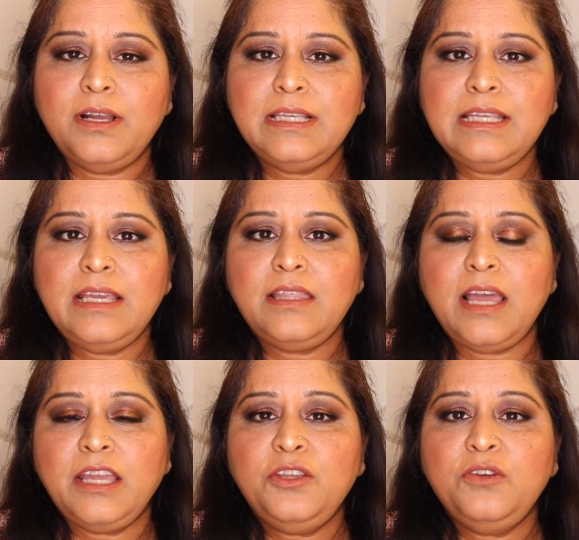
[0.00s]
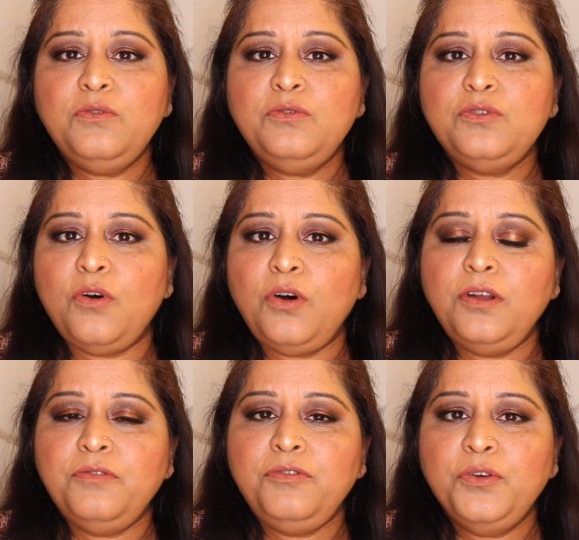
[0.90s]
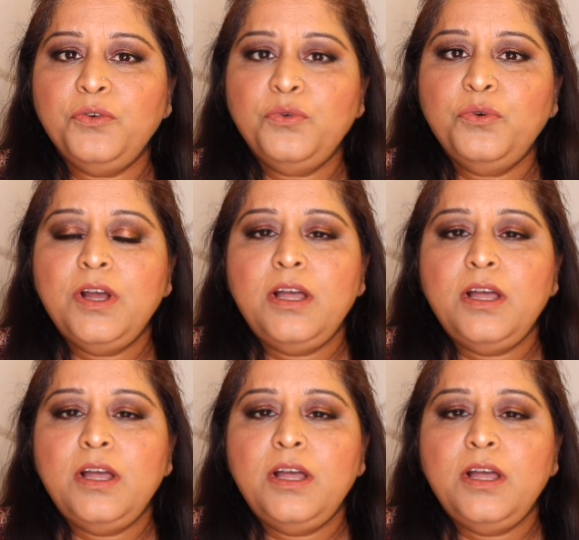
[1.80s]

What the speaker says: say thank you to all of you